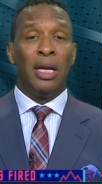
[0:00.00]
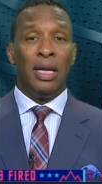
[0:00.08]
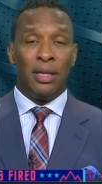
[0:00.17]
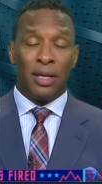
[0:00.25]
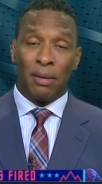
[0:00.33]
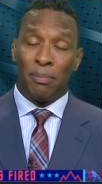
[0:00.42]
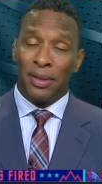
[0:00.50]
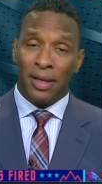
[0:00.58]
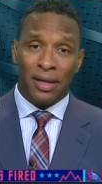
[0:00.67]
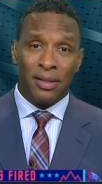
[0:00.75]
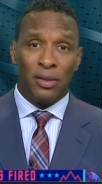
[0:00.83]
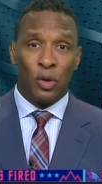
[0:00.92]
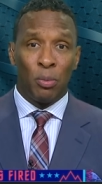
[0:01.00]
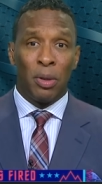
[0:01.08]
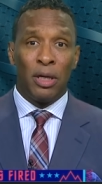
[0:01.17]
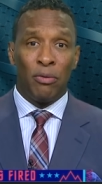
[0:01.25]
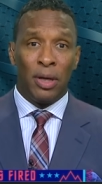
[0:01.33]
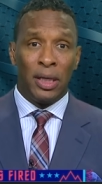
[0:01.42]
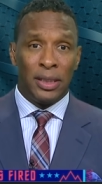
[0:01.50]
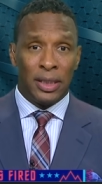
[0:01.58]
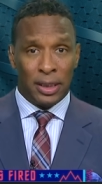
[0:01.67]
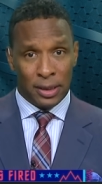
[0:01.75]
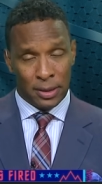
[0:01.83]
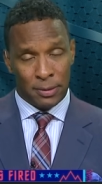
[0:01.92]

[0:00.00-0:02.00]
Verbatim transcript: either. But then nobody really did.